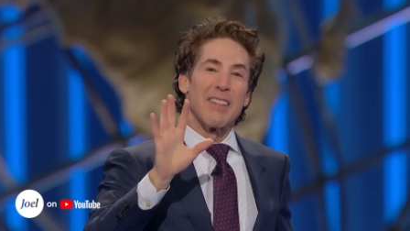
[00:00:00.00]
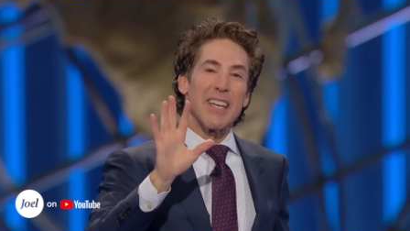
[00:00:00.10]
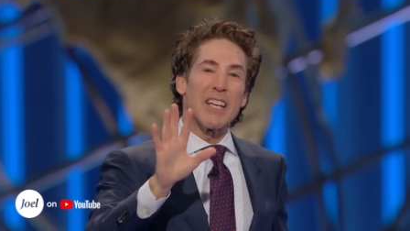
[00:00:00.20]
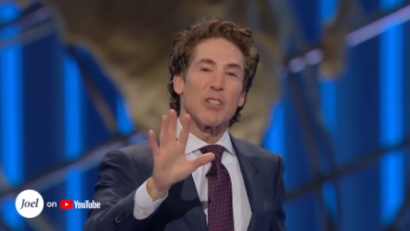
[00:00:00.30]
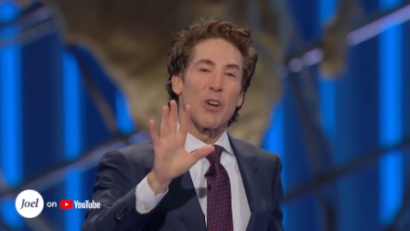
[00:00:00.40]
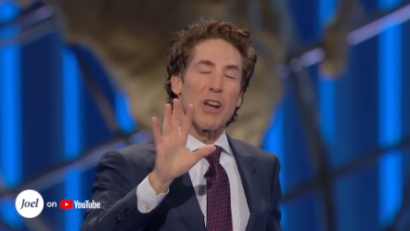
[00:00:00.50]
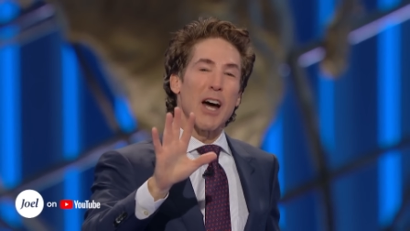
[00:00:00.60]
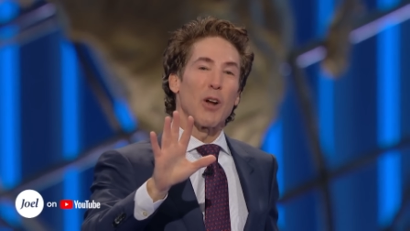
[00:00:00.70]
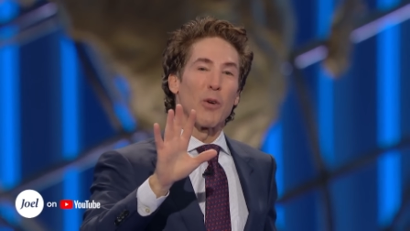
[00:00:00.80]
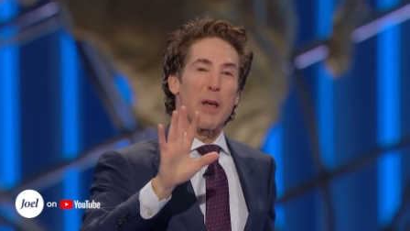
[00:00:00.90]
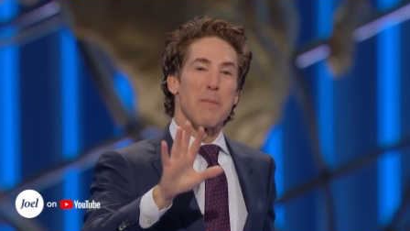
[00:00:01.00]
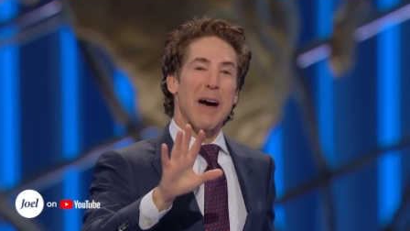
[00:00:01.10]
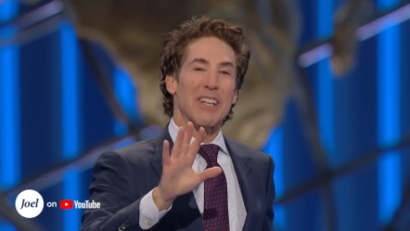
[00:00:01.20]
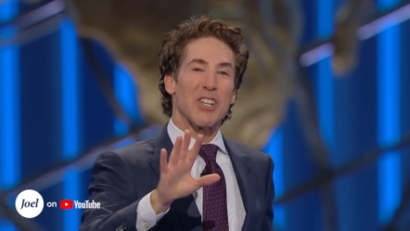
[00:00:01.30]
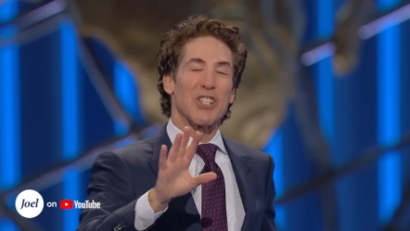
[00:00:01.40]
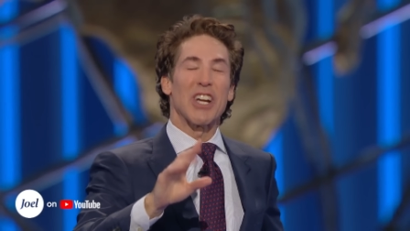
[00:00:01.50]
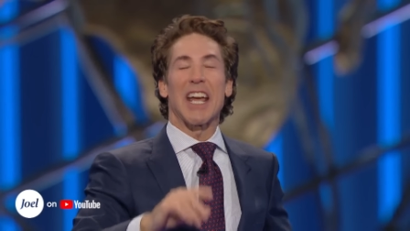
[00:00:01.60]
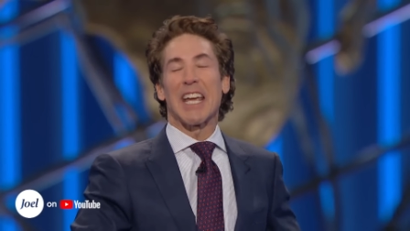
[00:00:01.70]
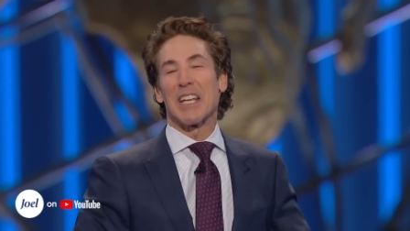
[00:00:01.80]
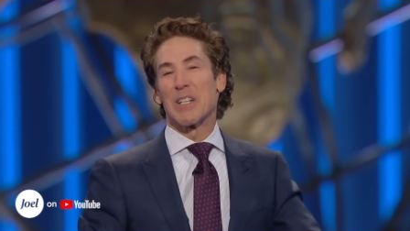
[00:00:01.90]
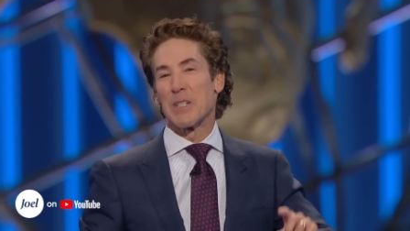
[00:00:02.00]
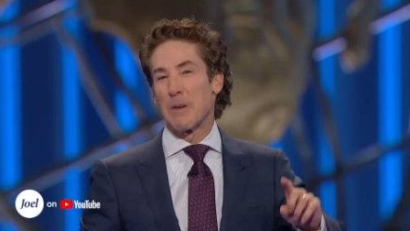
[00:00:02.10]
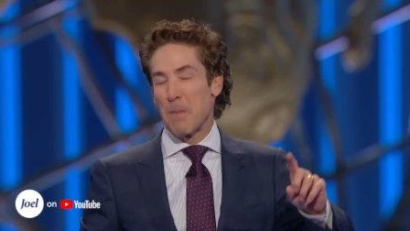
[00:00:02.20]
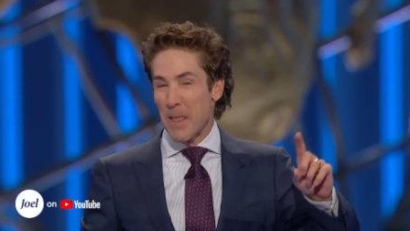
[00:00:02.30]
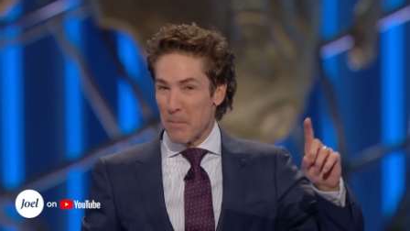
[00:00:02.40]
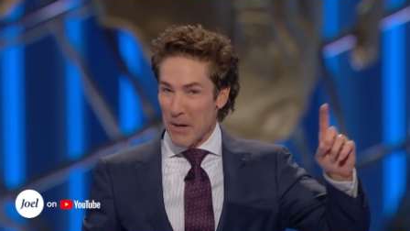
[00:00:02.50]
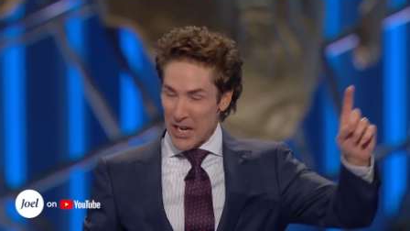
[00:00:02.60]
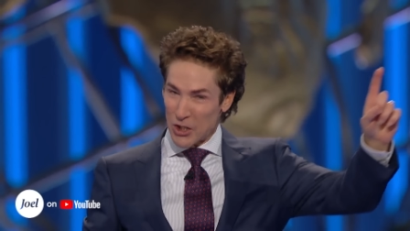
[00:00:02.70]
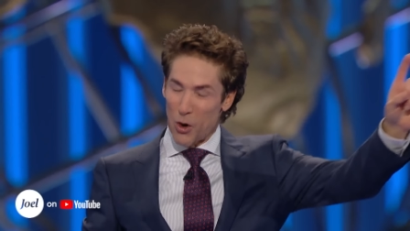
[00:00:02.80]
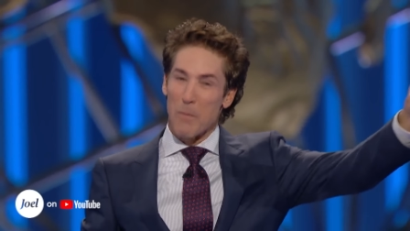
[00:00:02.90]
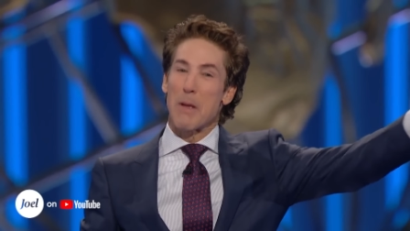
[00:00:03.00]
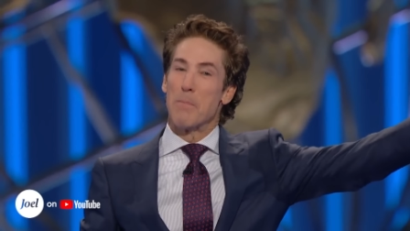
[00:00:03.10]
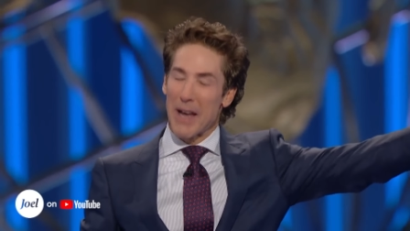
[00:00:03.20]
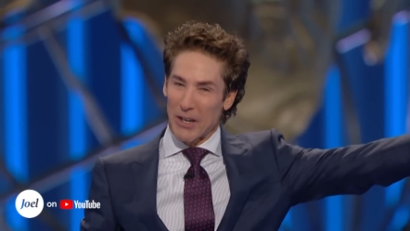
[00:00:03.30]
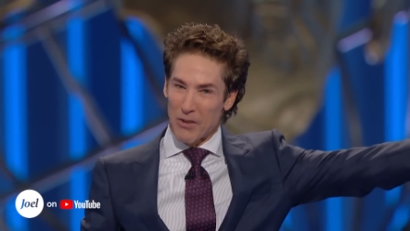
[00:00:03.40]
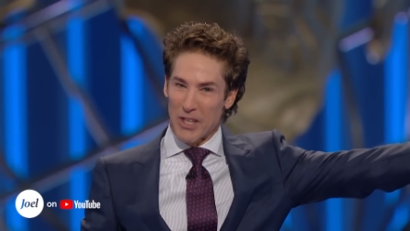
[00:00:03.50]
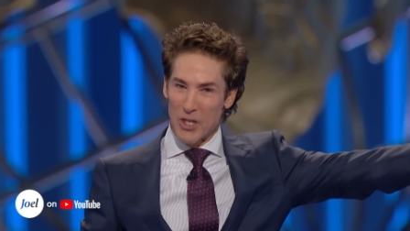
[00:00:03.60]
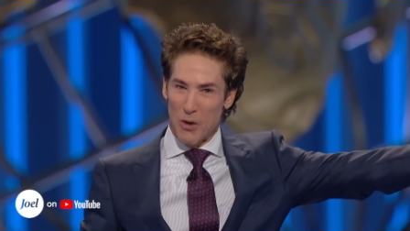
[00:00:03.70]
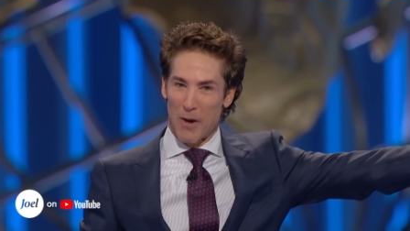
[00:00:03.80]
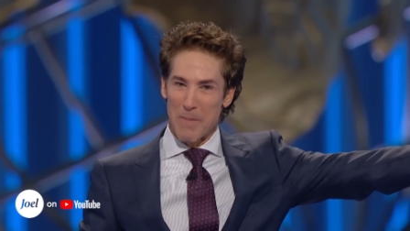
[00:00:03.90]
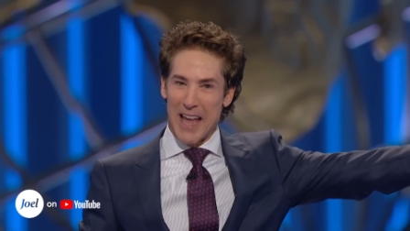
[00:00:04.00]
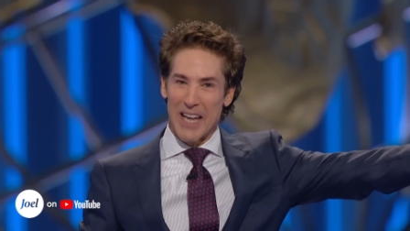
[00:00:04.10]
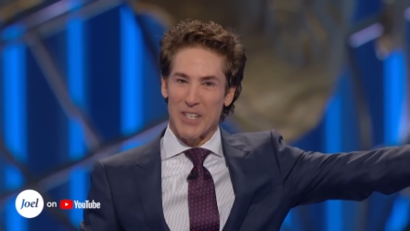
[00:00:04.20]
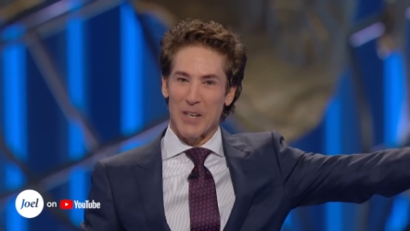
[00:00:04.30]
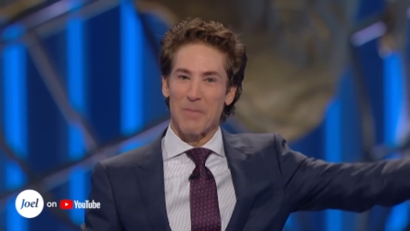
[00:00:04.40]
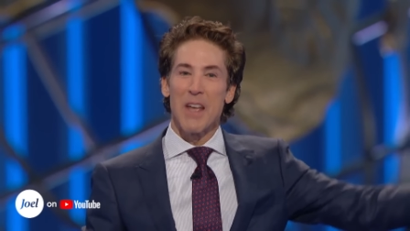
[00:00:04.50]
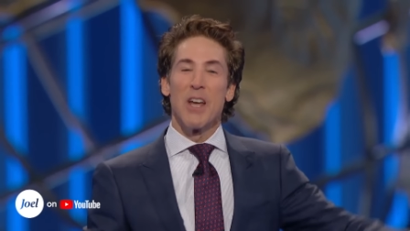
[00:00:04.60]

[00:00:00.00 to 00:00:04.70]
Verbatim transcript: Things are not only about to change, but it's going to be better than you've imagined.